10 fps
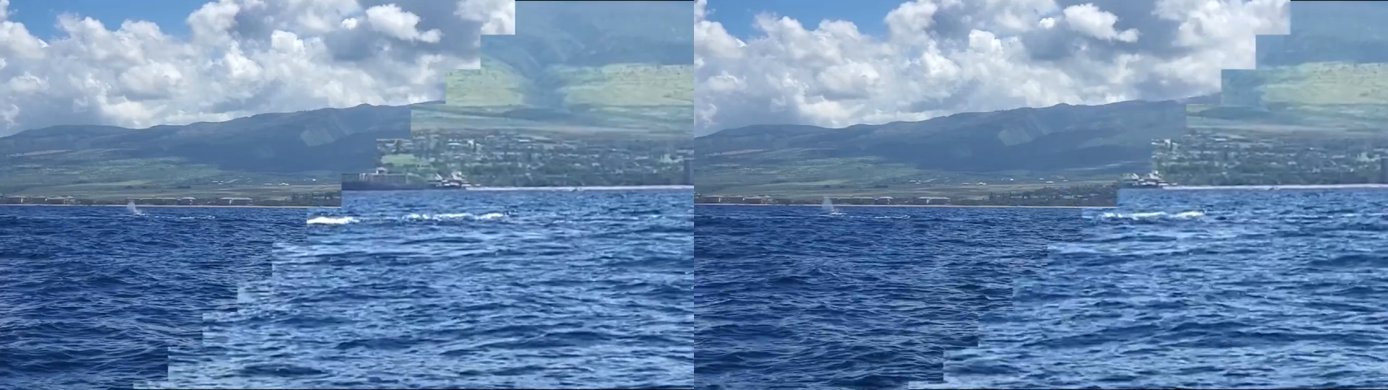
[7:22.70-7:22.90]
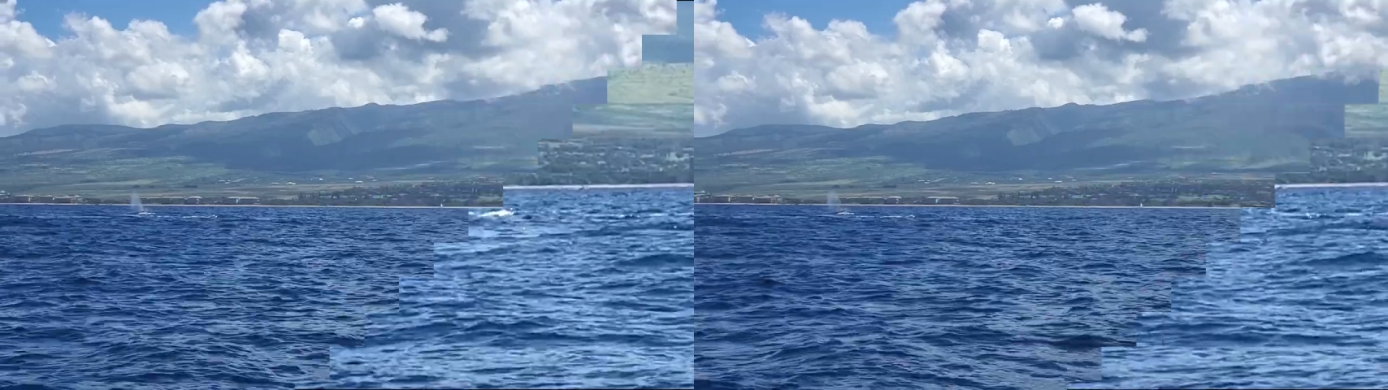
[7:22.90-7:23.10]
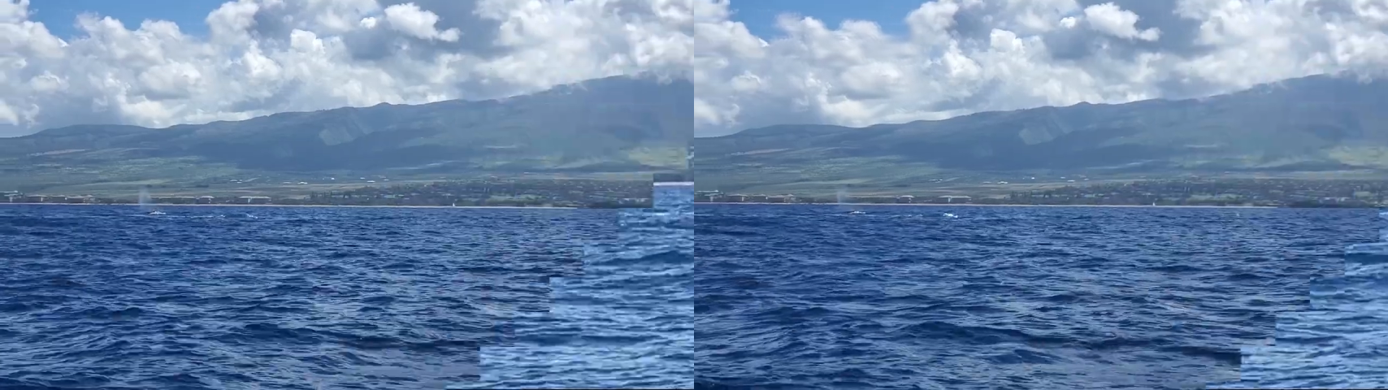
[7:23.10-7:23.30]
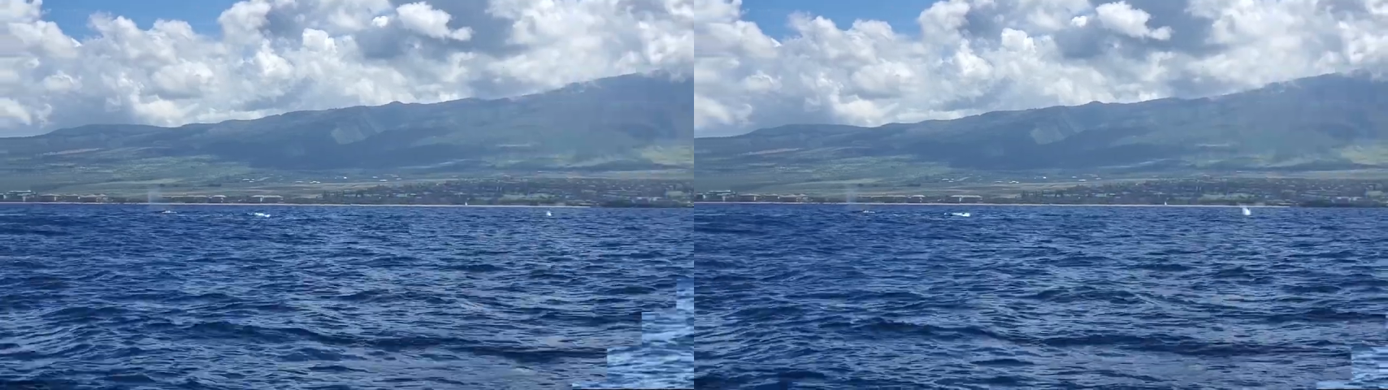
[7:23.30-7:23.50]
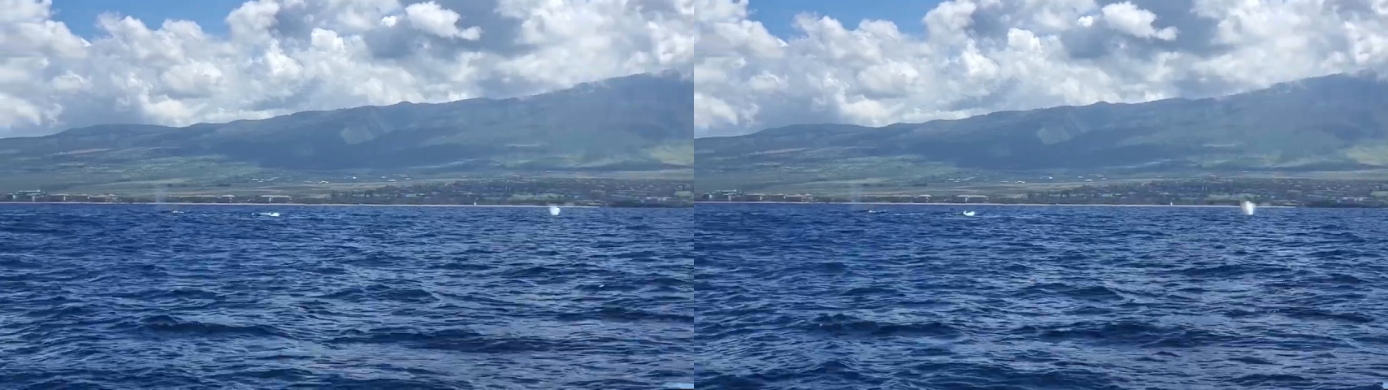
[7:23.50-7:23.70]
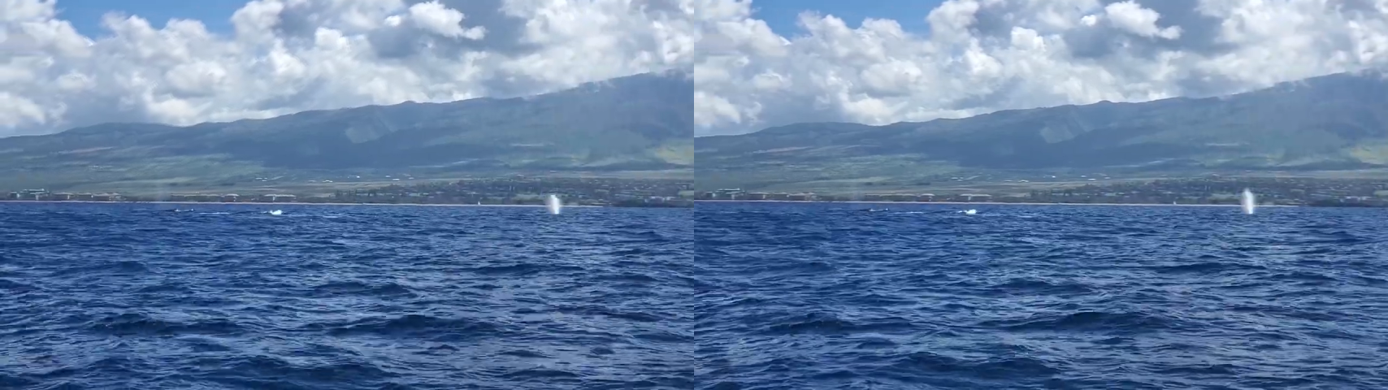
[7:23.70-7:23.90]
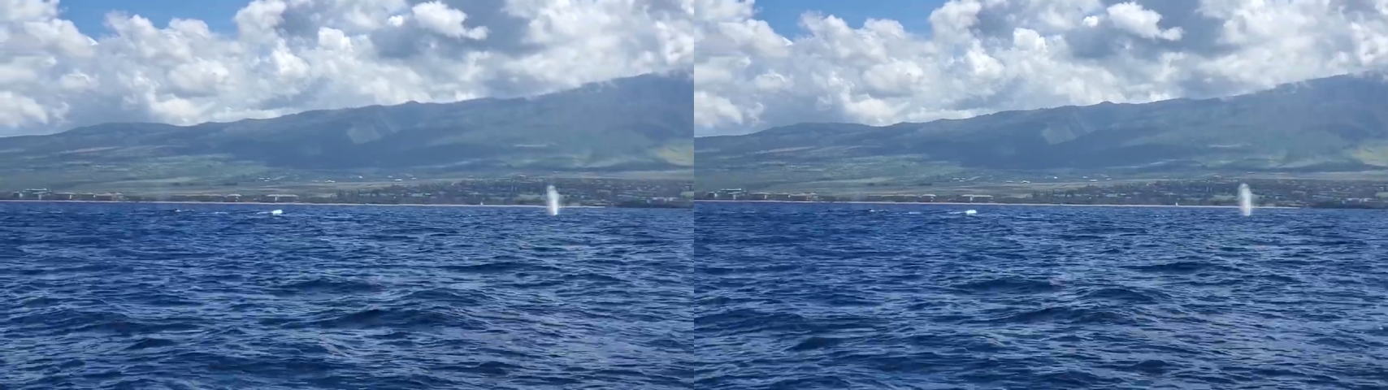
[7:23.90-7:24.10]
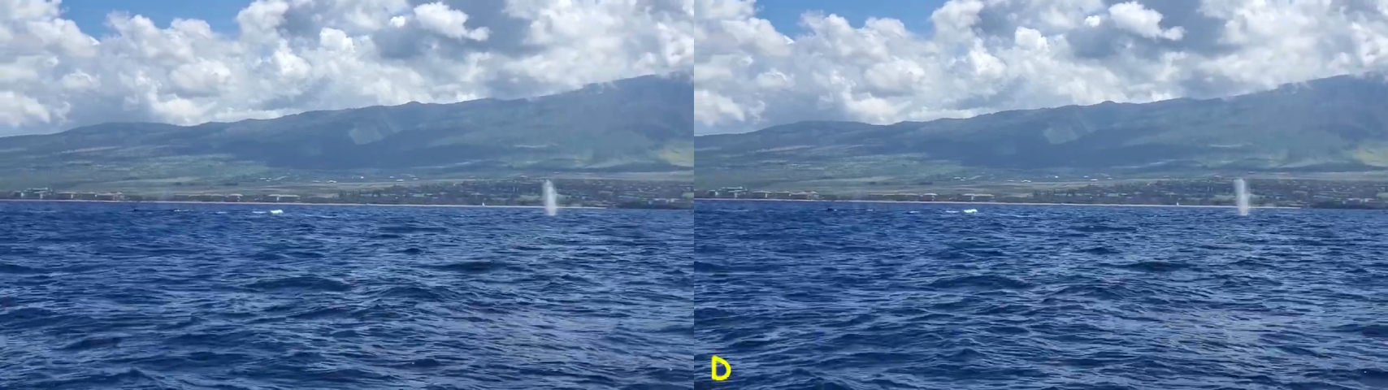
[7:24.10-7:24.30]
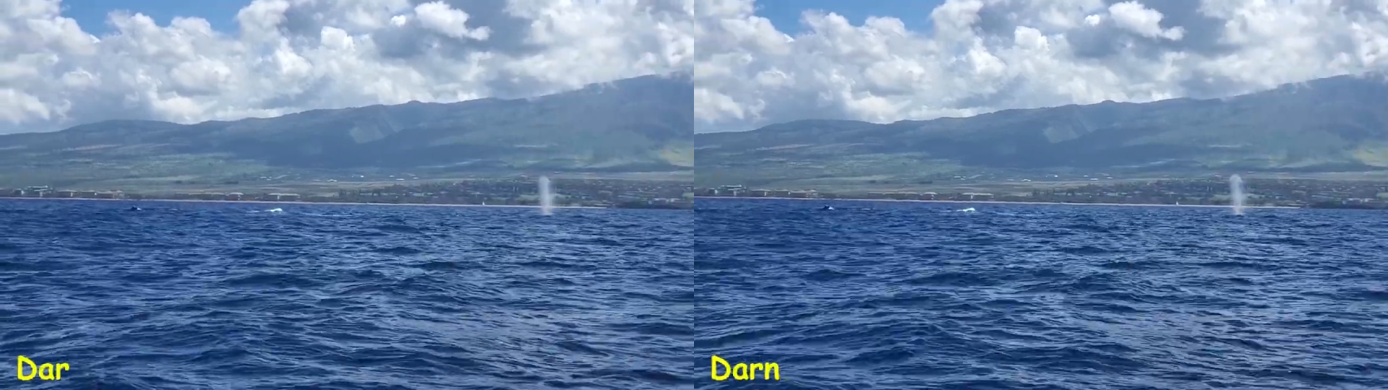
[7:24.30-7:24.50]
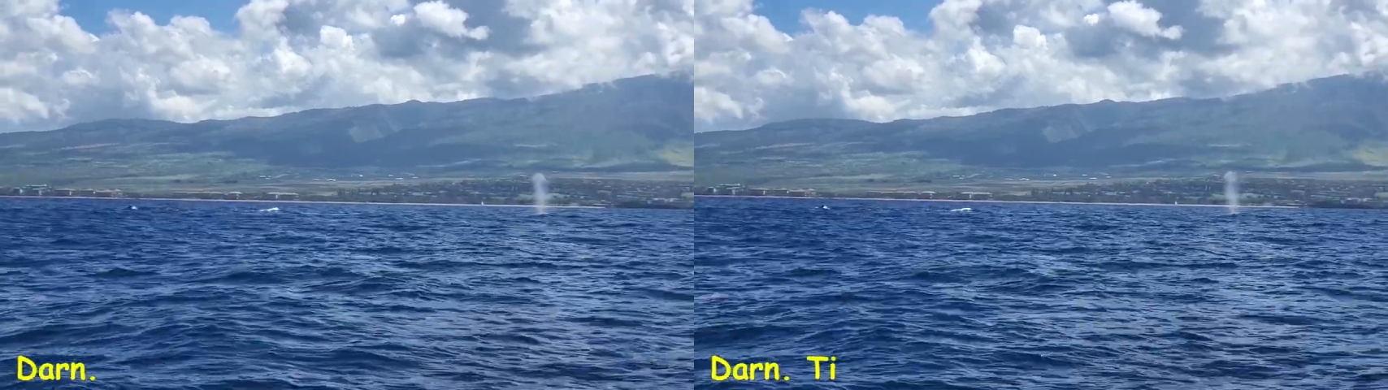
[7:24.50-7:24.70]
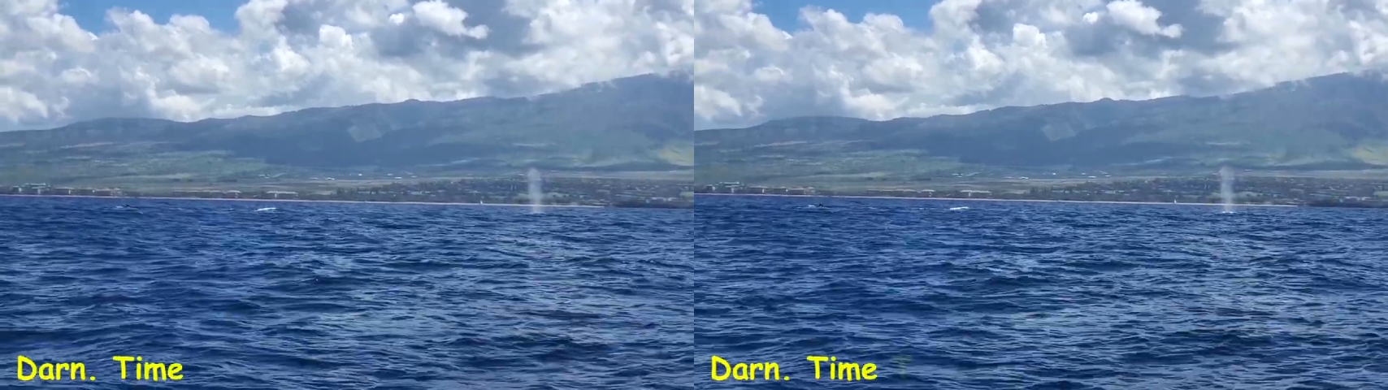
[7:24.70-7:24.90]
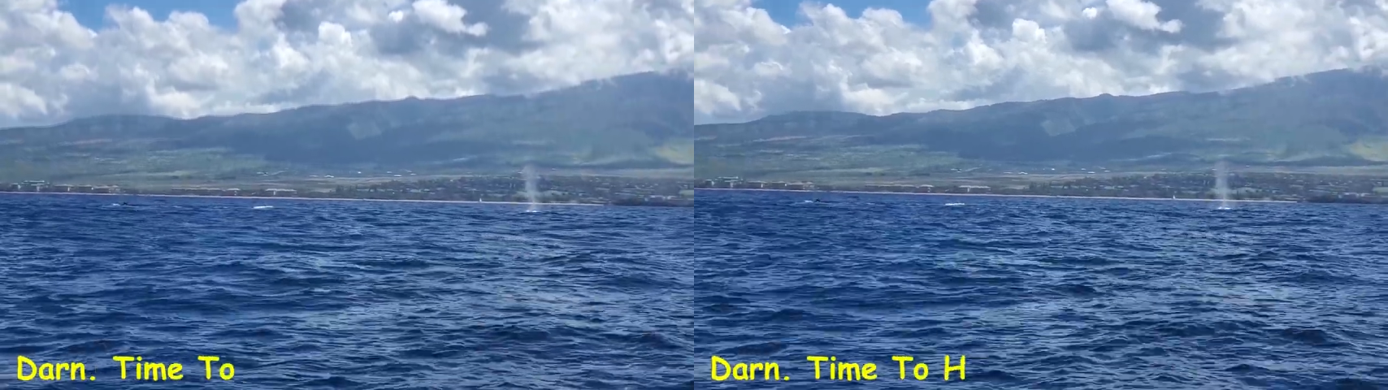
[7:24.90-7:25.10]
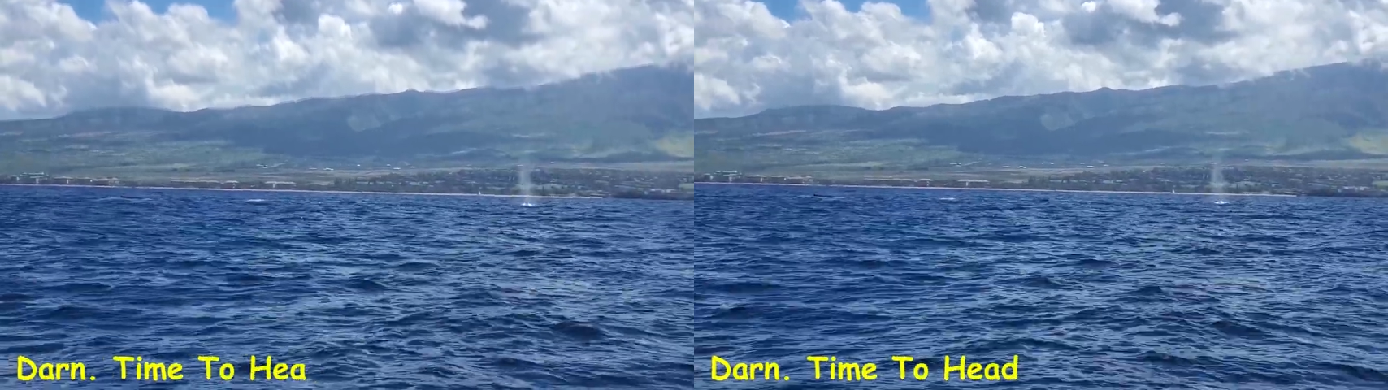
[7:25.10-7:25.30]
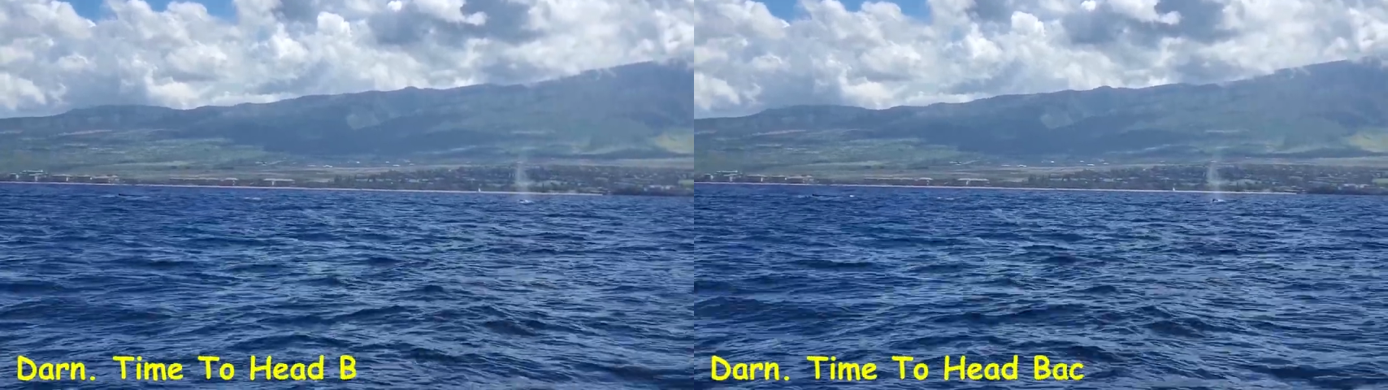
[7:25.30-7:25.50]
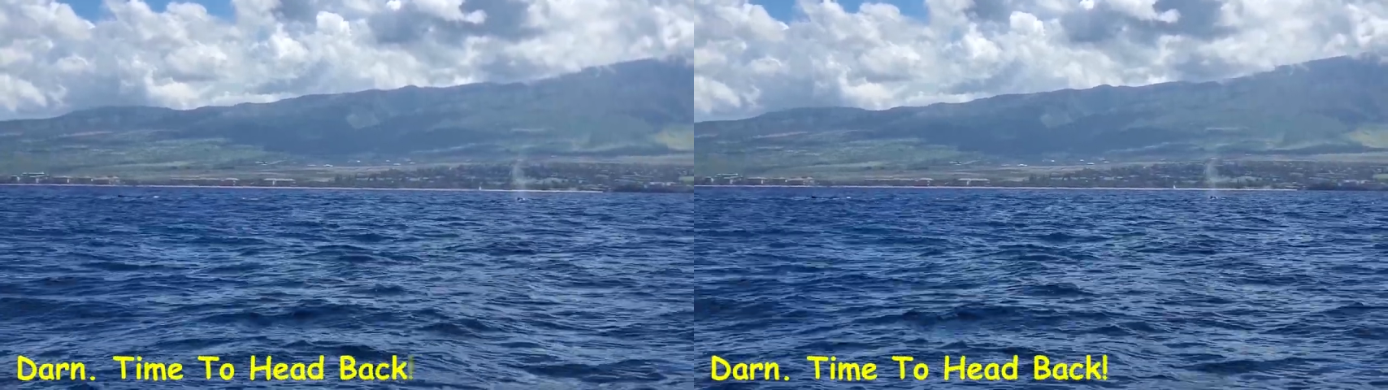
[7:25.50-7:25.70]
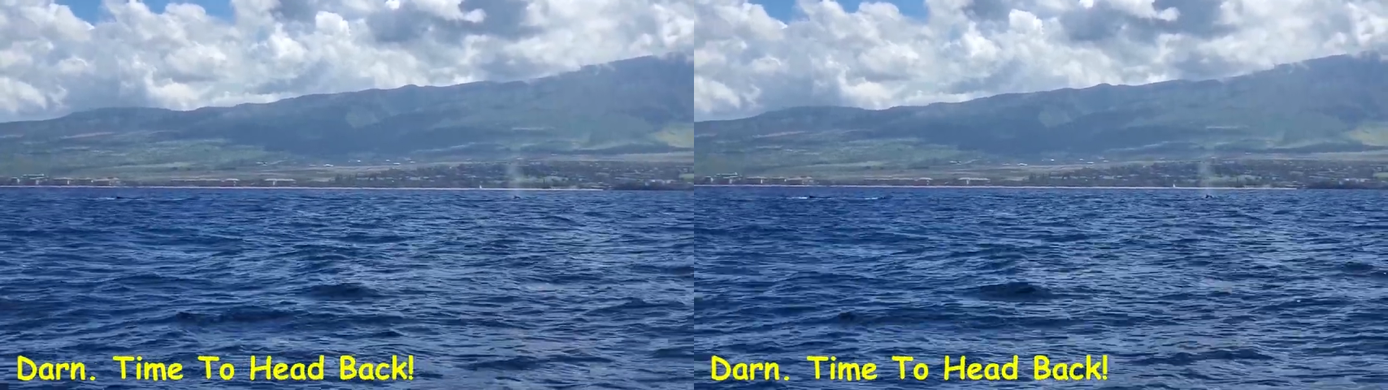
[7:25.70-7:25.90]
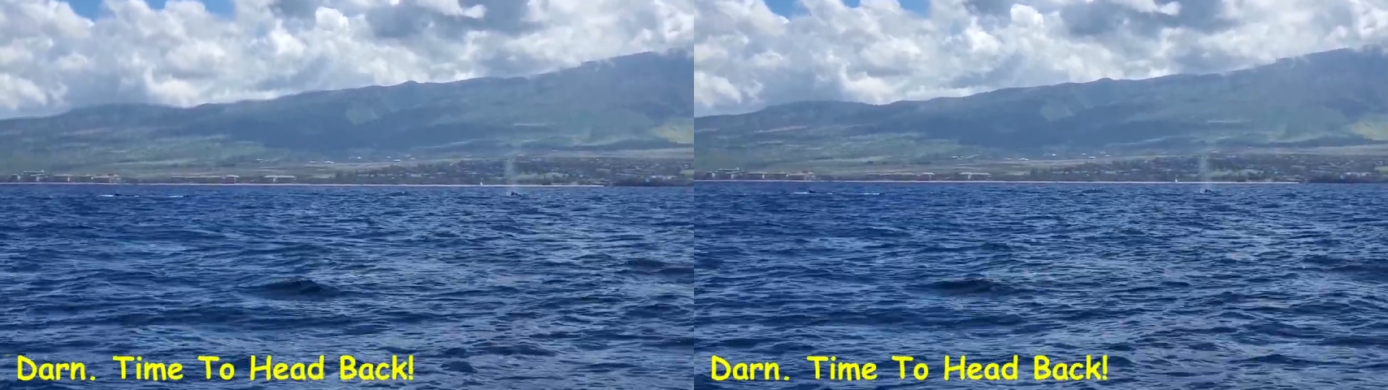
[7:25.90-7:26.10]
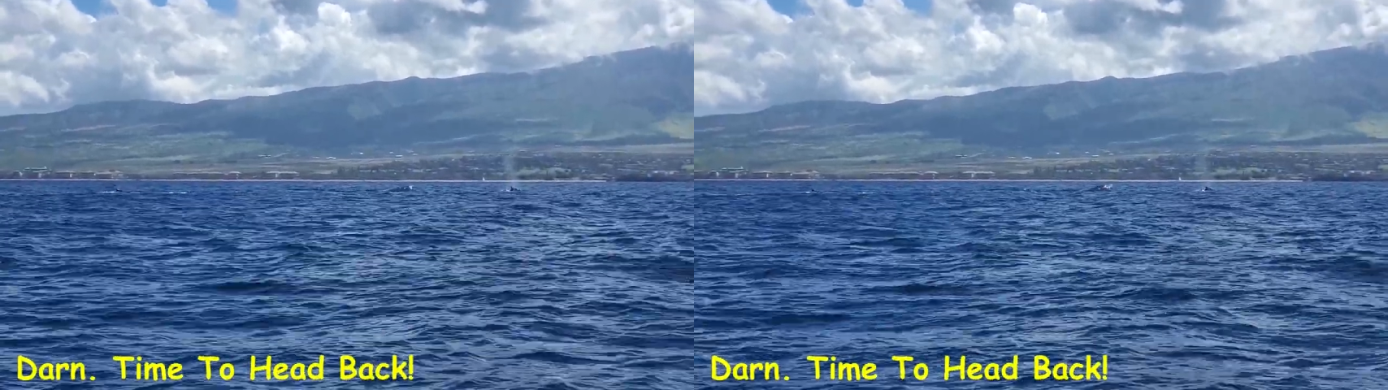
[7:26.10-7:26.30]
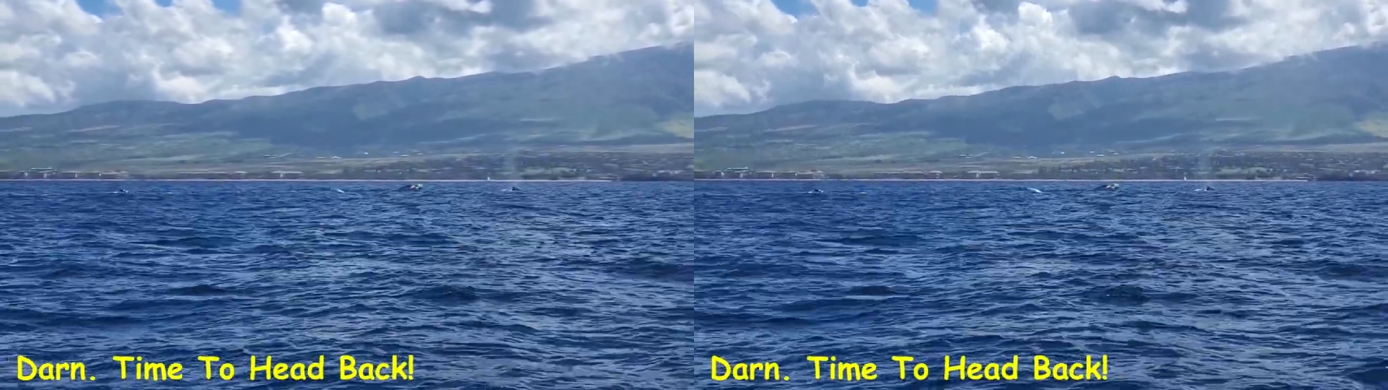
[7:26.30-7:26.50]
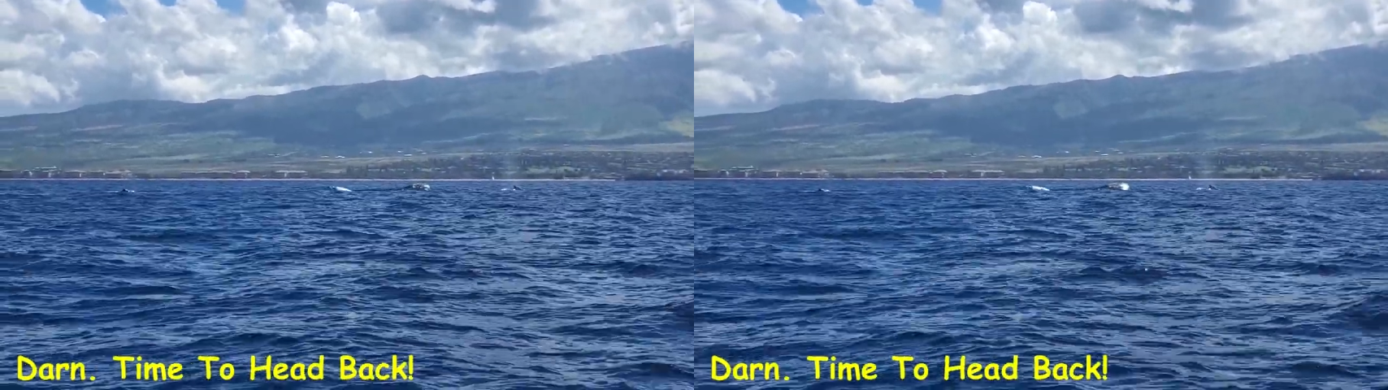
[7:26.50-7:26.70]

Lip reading: (no speaker visible)